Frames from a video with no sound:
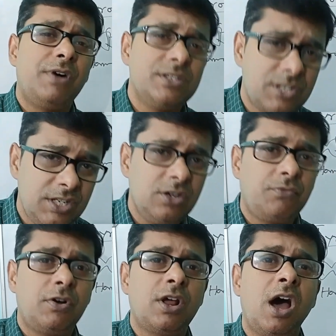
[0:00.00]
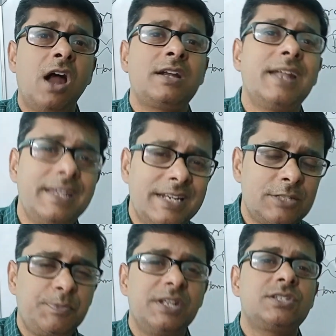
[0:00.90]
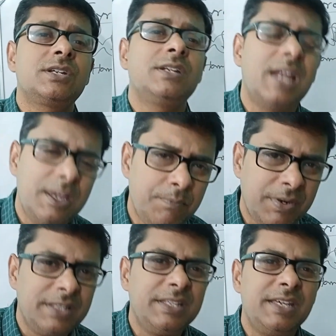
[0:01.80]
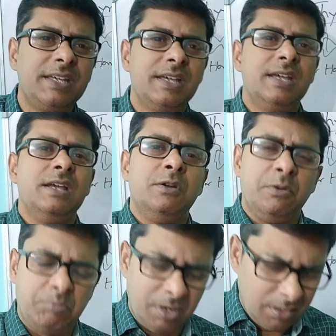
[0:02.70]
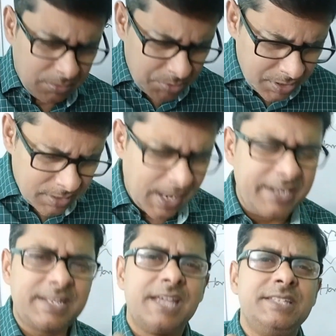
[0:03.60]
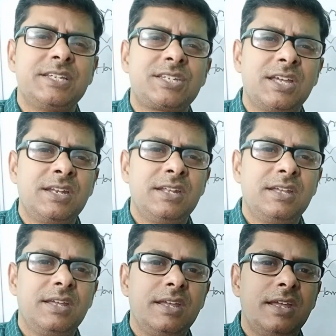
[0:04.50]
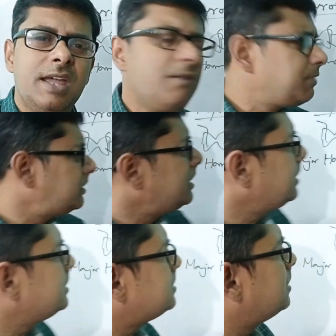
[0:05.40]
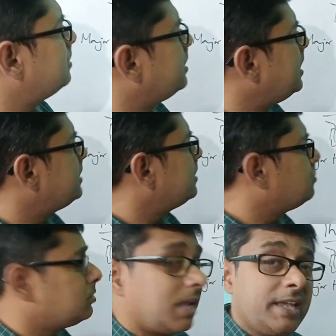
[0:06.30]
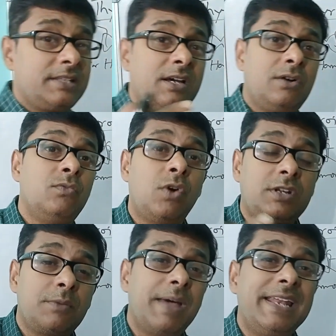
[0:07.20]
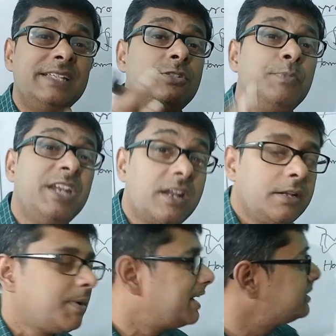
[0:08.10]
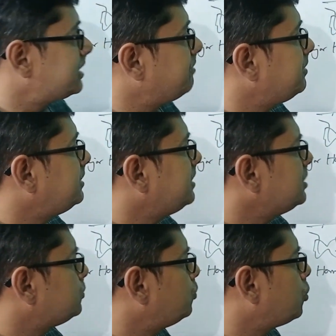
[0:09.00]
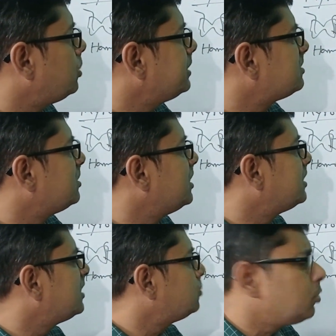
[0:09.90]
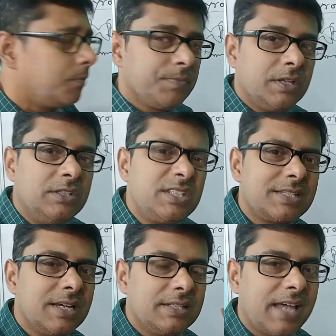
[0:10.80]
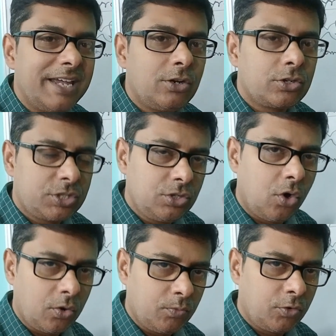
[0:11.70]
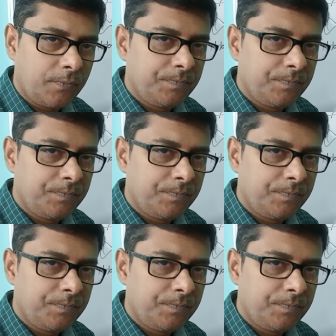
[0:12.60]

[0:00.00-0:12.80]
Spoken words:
functioning of our heart, like respiration, like breathing, like digestion. Everything is related to, like the water balance, mineral balance, everything is more or less related to this thyroxine hormone.